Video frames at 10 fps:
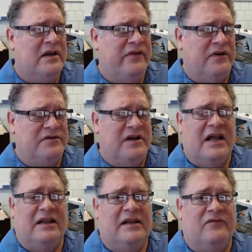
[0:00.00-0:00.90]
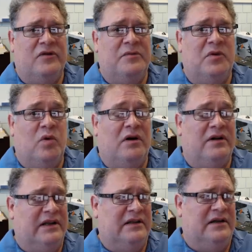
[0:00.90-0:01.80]
There's not a lot of room to
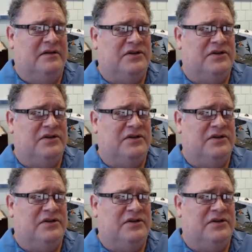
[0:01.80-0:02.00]
work in there.